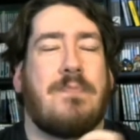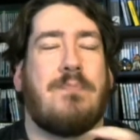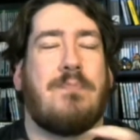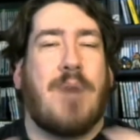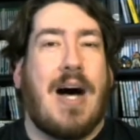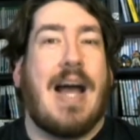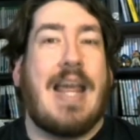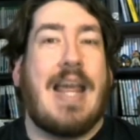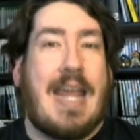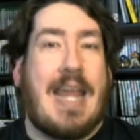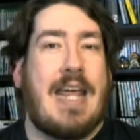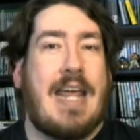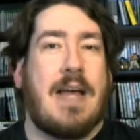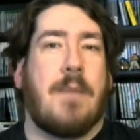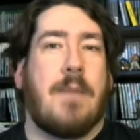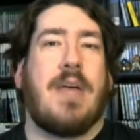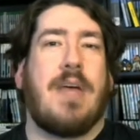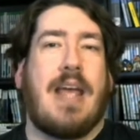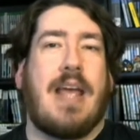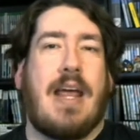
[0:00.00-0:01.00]
by
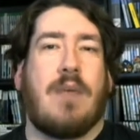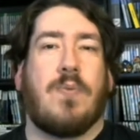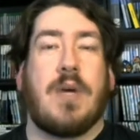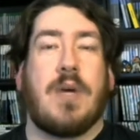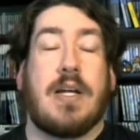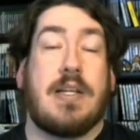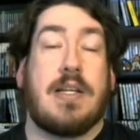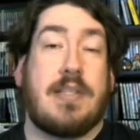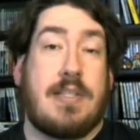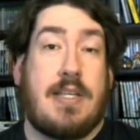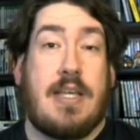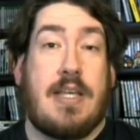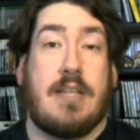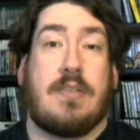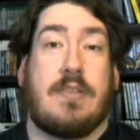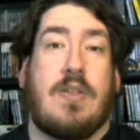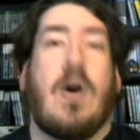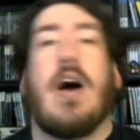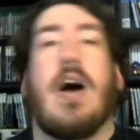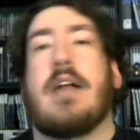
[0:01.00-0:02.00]
him, and we're going to see a
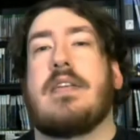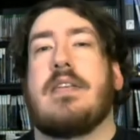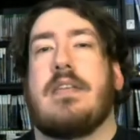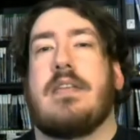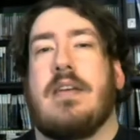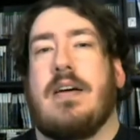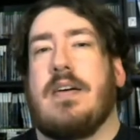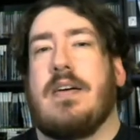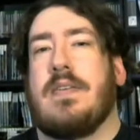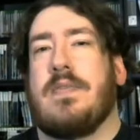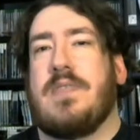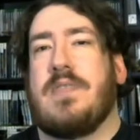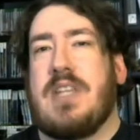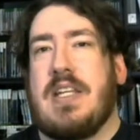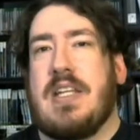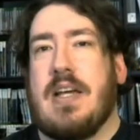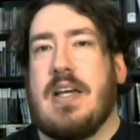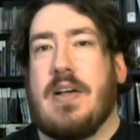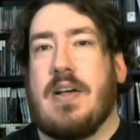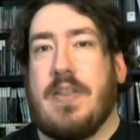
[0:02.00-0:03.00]
lot of
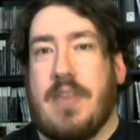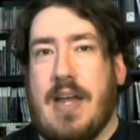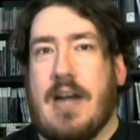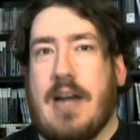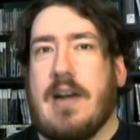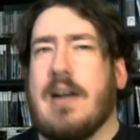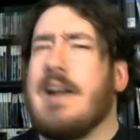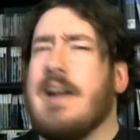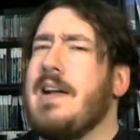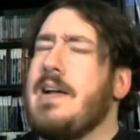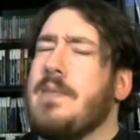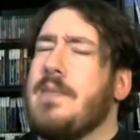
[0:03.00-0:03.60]
detail there,